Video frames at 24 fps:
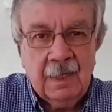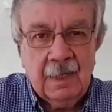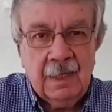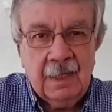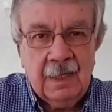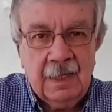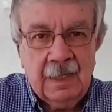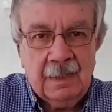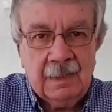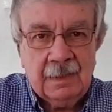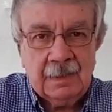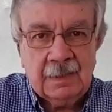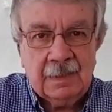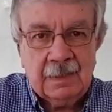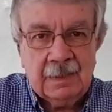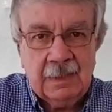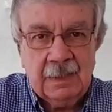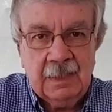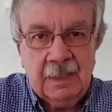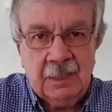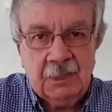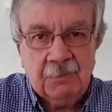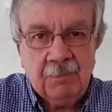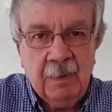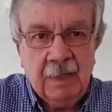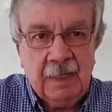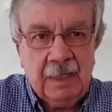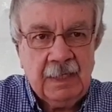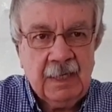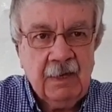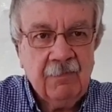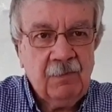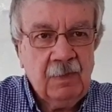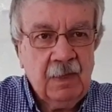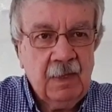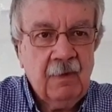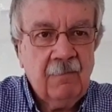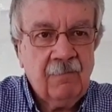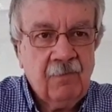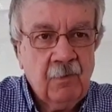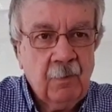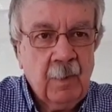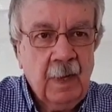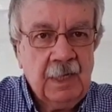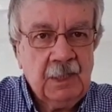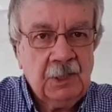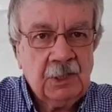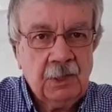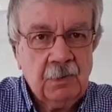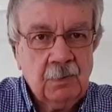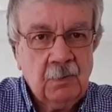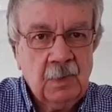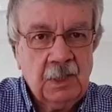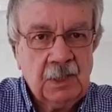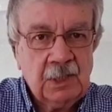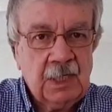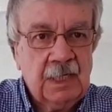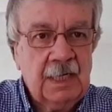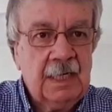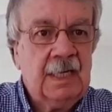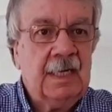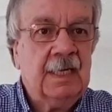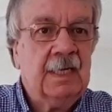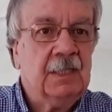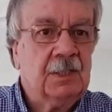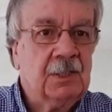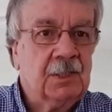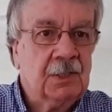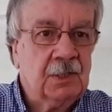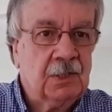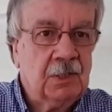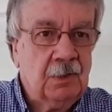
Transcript: is being given the information which leads